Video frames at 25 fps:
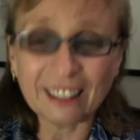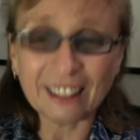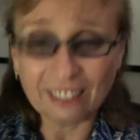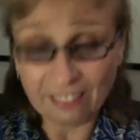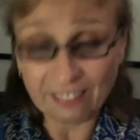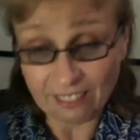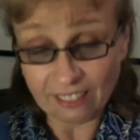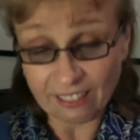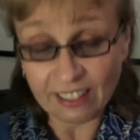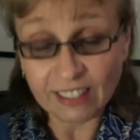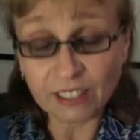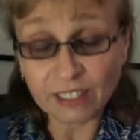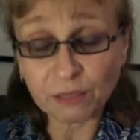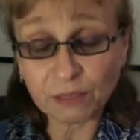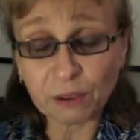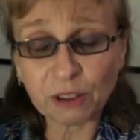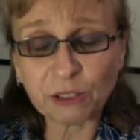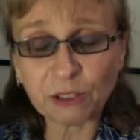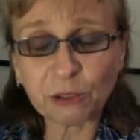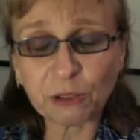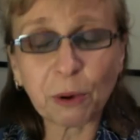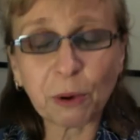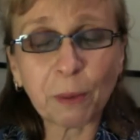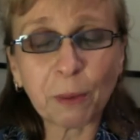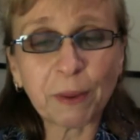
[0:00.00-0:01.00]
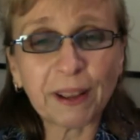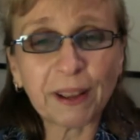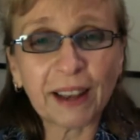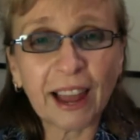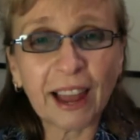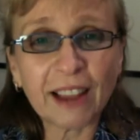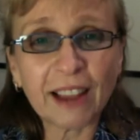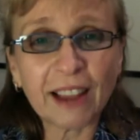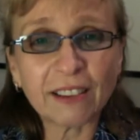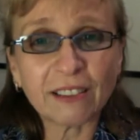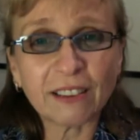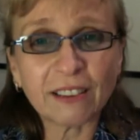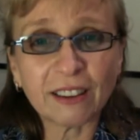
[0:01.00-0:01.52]
this special
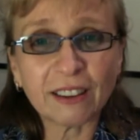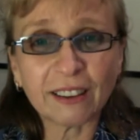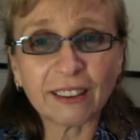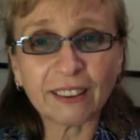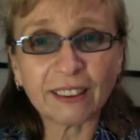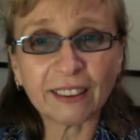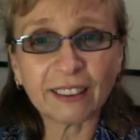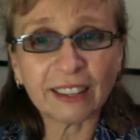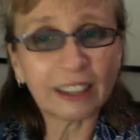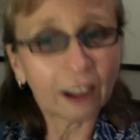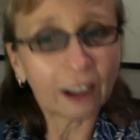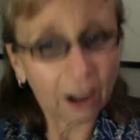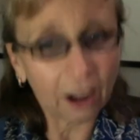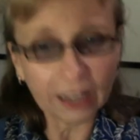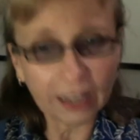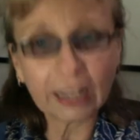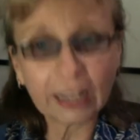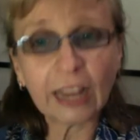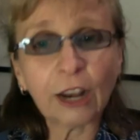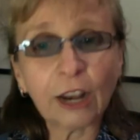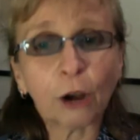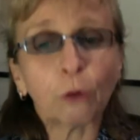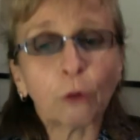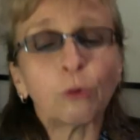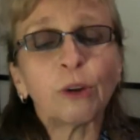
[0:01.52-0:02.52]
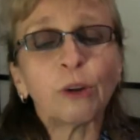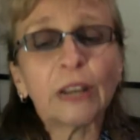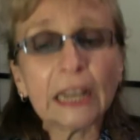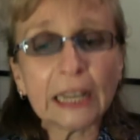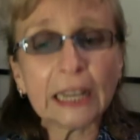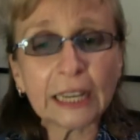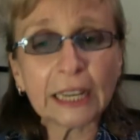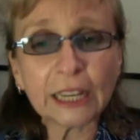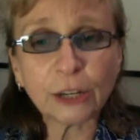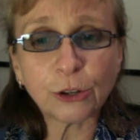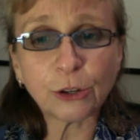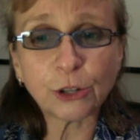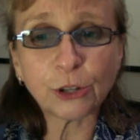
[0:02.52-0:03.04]
population, again, I
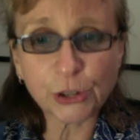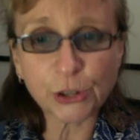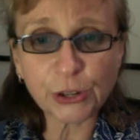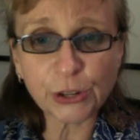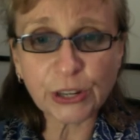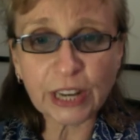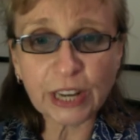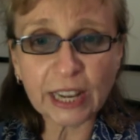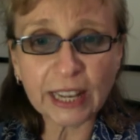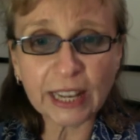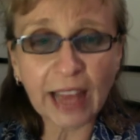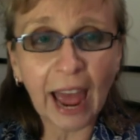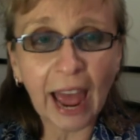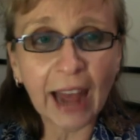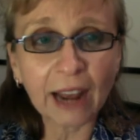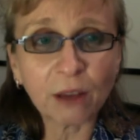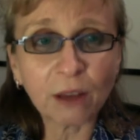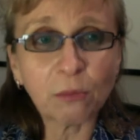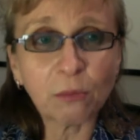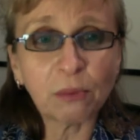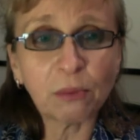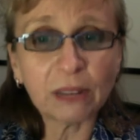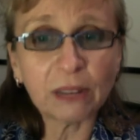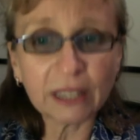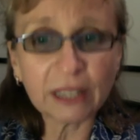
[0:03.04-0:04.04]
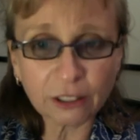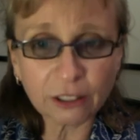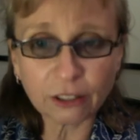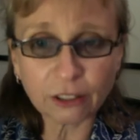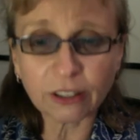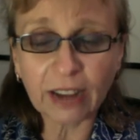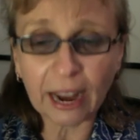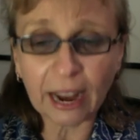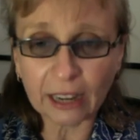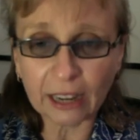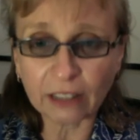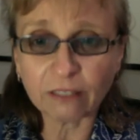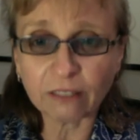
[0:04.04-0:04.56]
really do need that
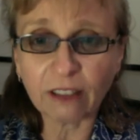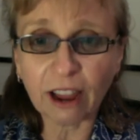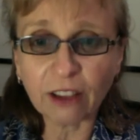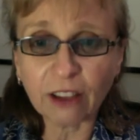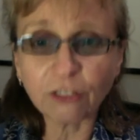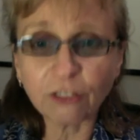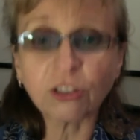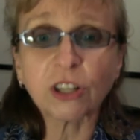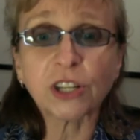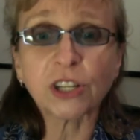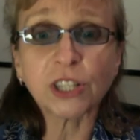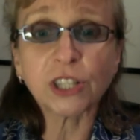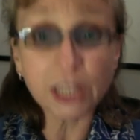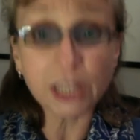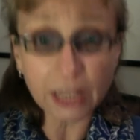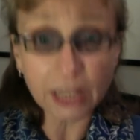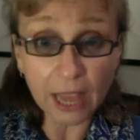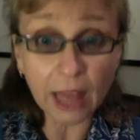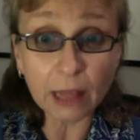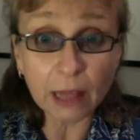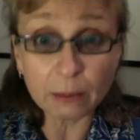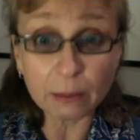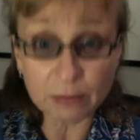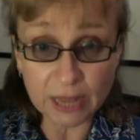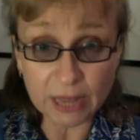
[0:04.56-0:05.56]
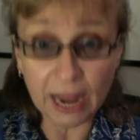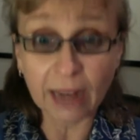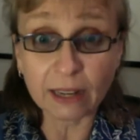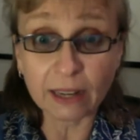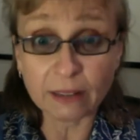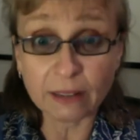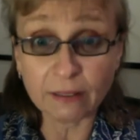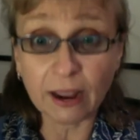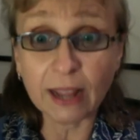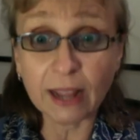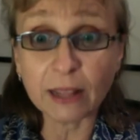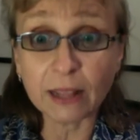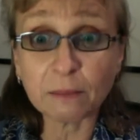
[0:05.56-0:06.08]
obligatory activation to get them to
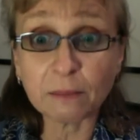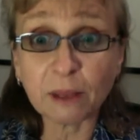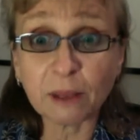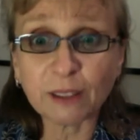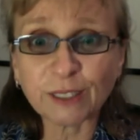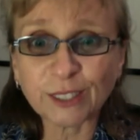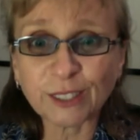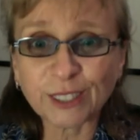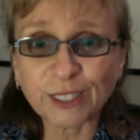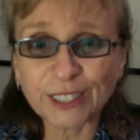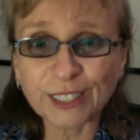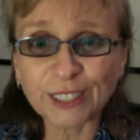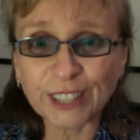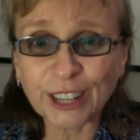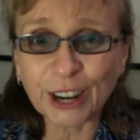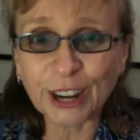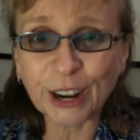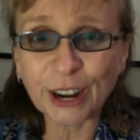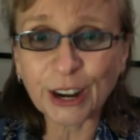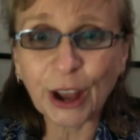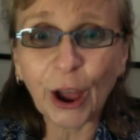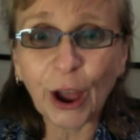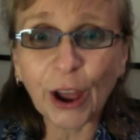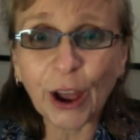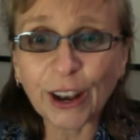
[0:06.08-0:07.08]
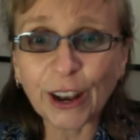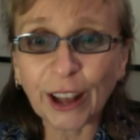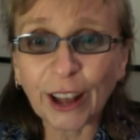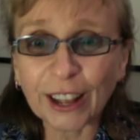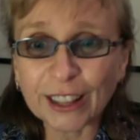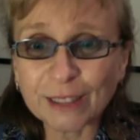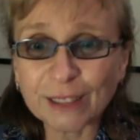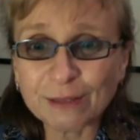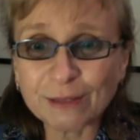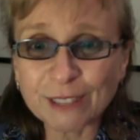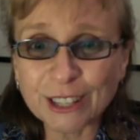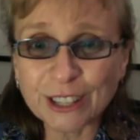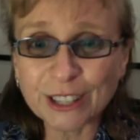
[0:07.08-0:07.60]
activate the muscles that I'd like
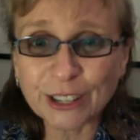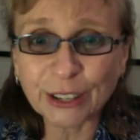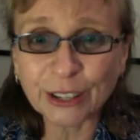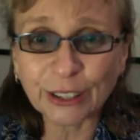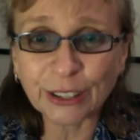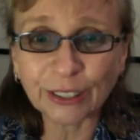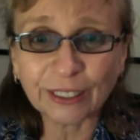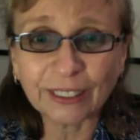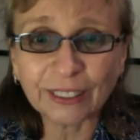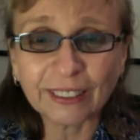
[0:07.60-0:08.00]
them to do.